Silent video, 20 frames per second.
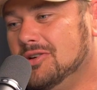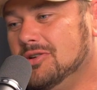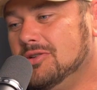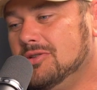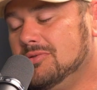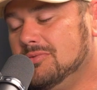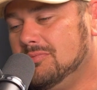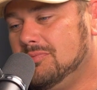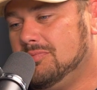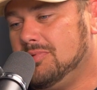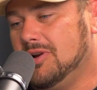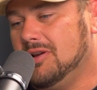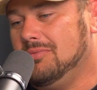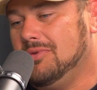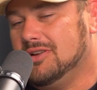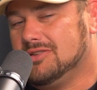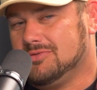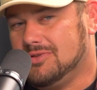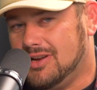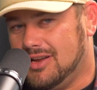So
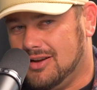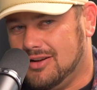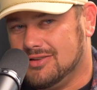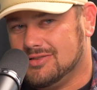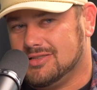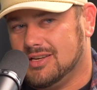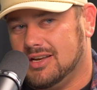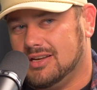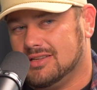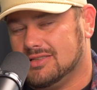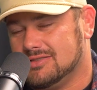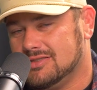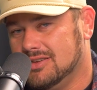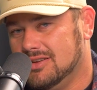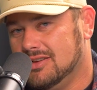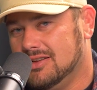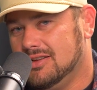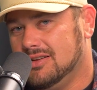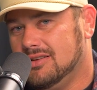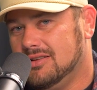pretty much what I hear you saying
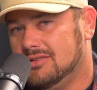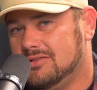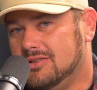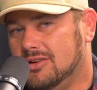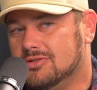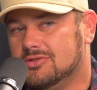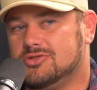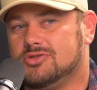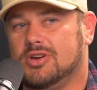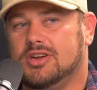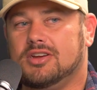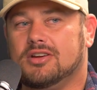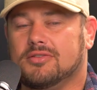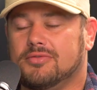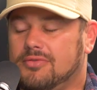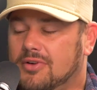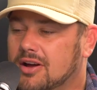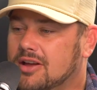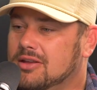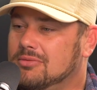is, don't
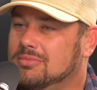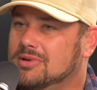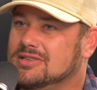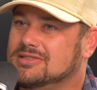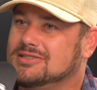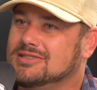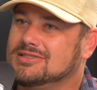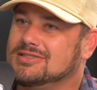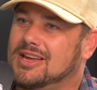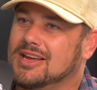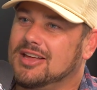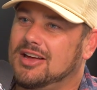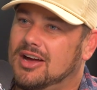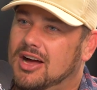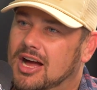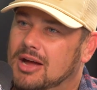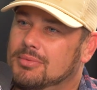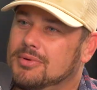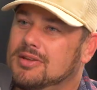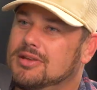treat your fucking business like a